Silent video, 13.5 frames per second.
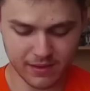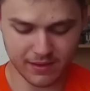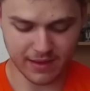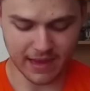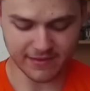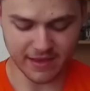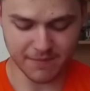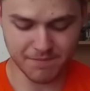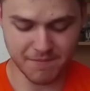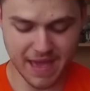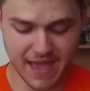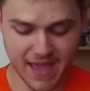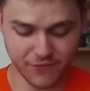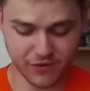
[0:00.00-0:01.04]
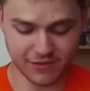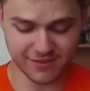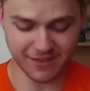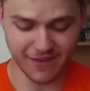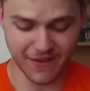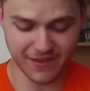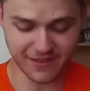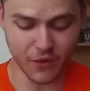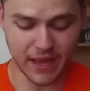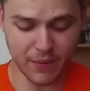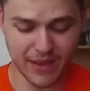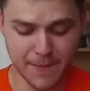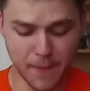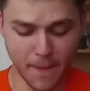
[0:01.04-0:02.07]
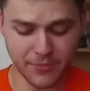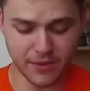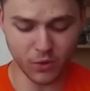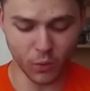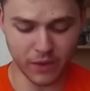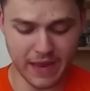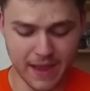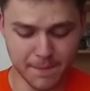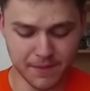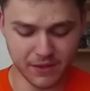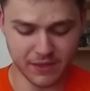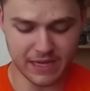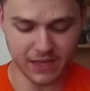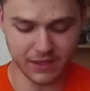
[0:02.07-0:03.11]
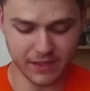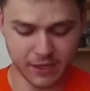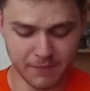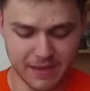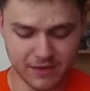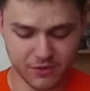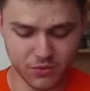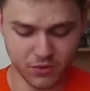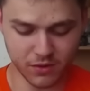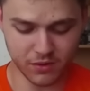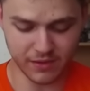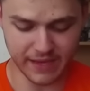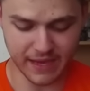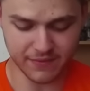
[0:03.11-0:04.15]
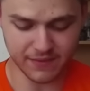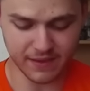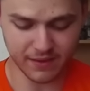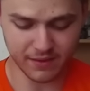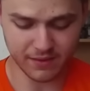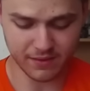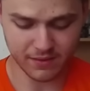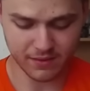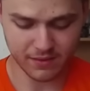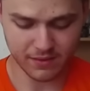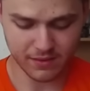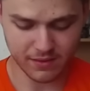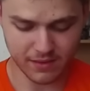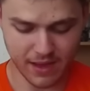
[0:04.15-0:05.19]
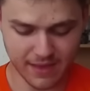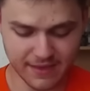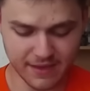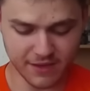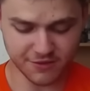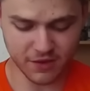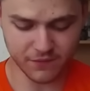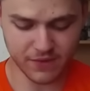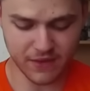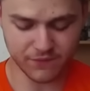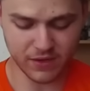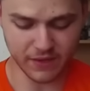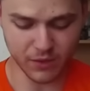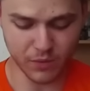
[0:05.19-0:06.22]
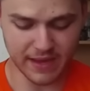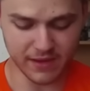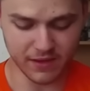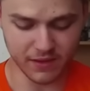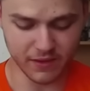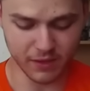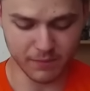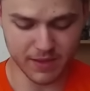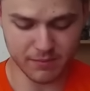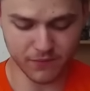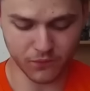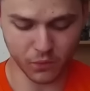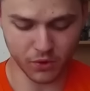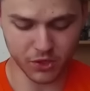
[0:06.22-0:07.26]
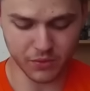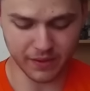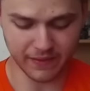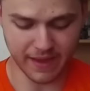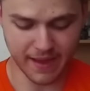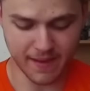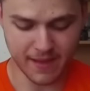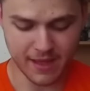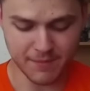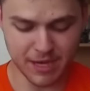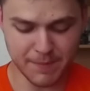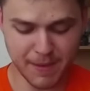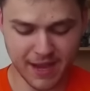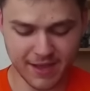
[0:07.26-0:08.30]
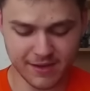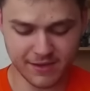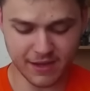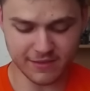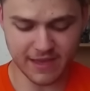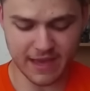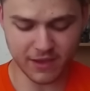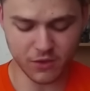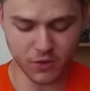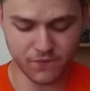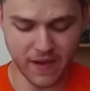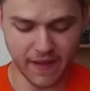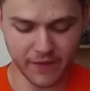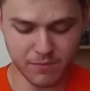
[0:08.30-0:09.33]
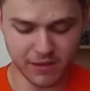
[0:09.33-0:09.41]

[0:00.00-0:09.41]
Guys, I may have just lost. Okay, wait, he popped the Golden Knight ability a little bit too early, I think. I think he should have definitely waited a little bit before doing that. Mini Pekka does get good value.